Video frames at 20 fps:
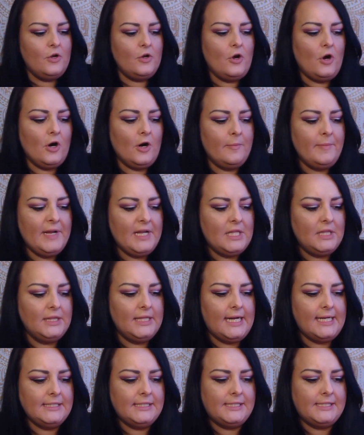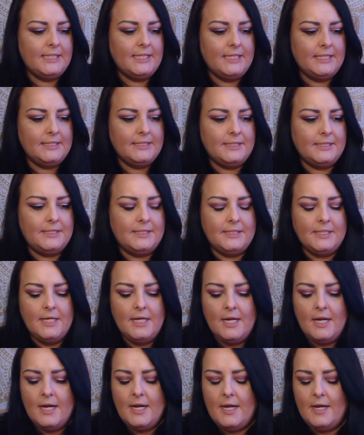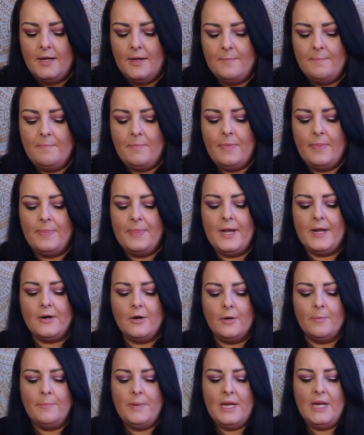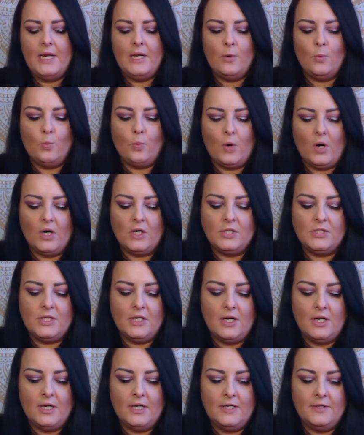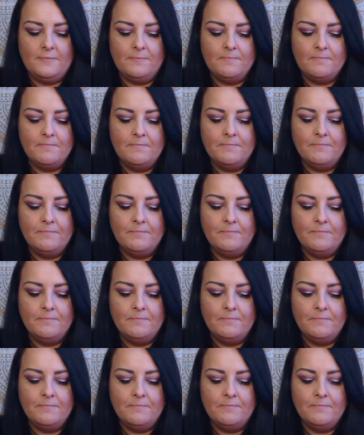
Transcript: karmic lessons um, that are being worked on.